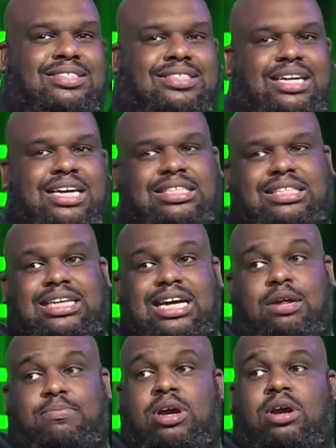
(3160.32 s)
Jesus
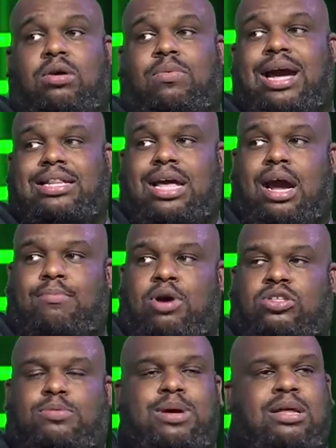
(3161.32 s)
did the miracle right there.
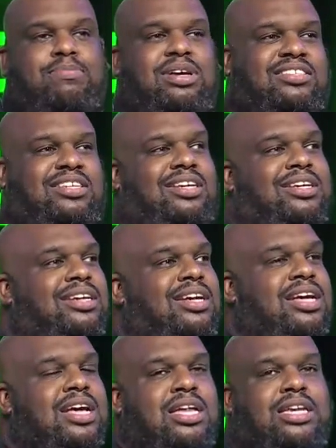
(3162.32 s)
Most men miss it.
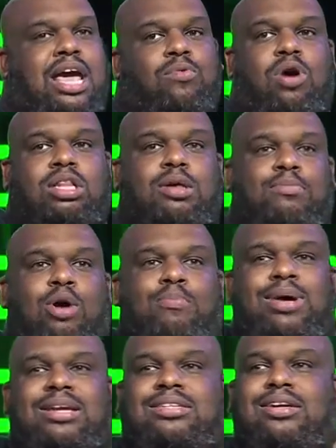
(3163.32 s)
They want the
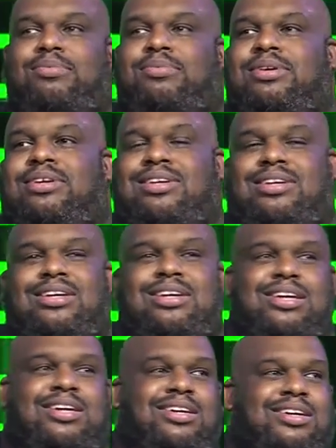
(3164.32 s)
momentum,
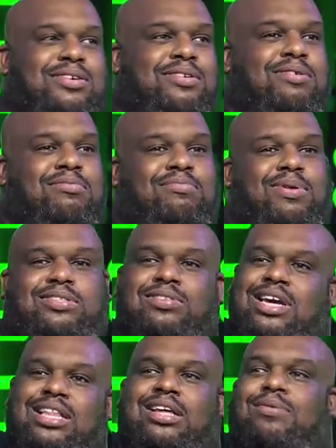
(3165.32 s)
but you
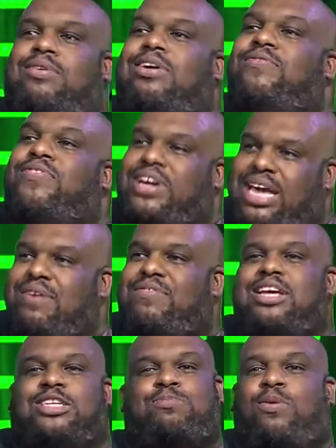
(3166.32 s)
need the
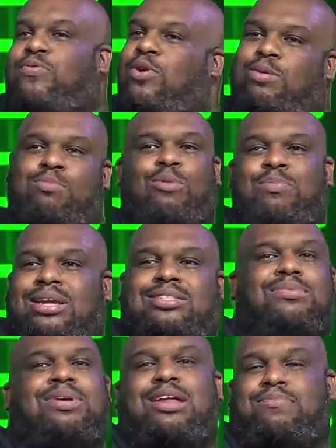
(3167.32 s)
forgiveness before the
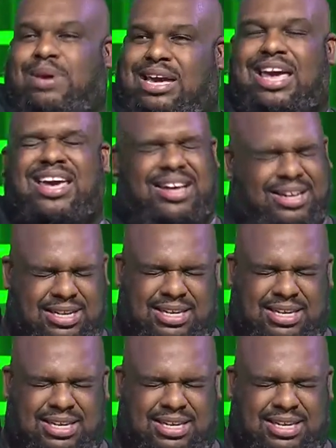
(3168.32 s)
momentum can begin.